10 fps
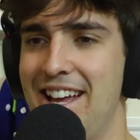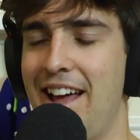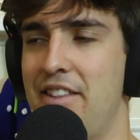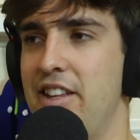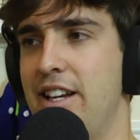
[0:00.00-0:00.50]

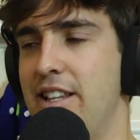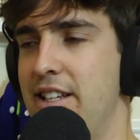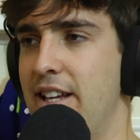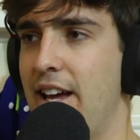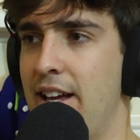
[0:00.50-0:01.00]
at the end of the
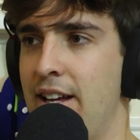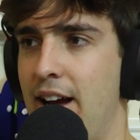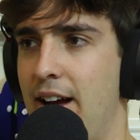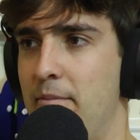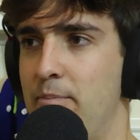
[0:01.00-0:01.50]
day,
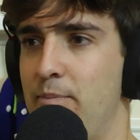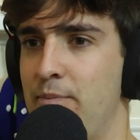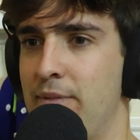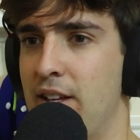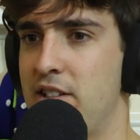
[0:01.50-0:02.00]
I
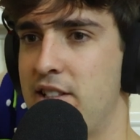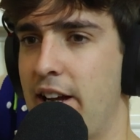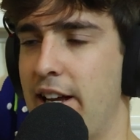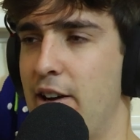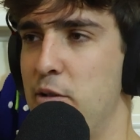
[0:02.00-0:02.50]
just
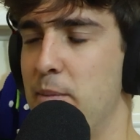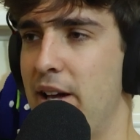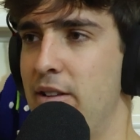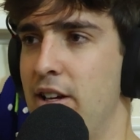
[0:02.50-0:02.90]
hang out with my